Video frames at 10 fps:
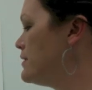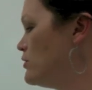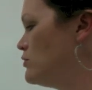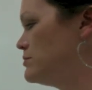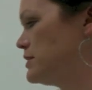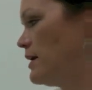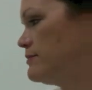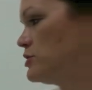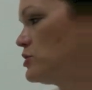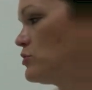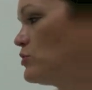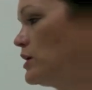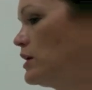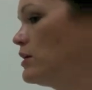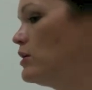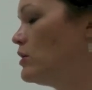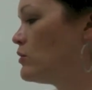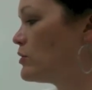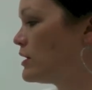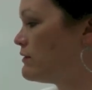cubed times 3
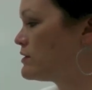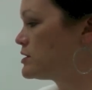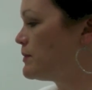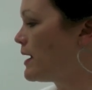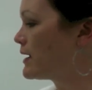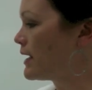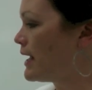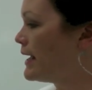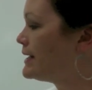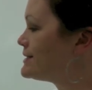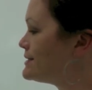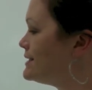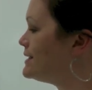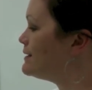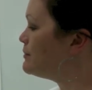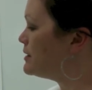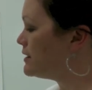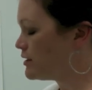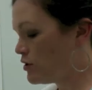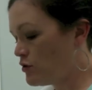will give us back
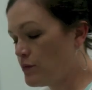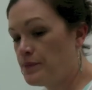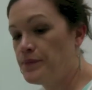18p cubed.